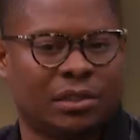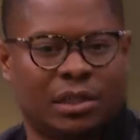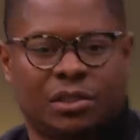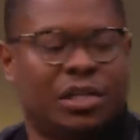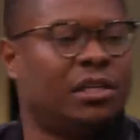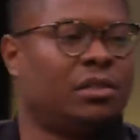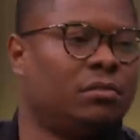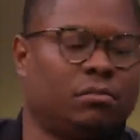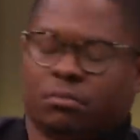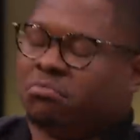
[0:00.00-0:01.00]
says, Jason,
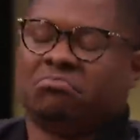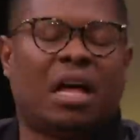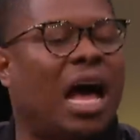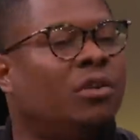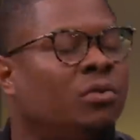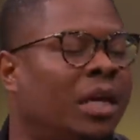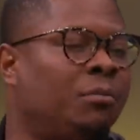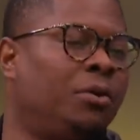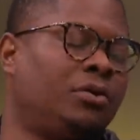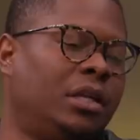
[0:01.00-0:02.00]
I don't
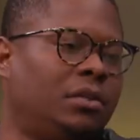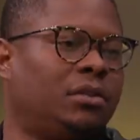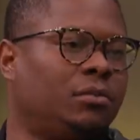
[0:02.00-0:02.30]
like birthdays.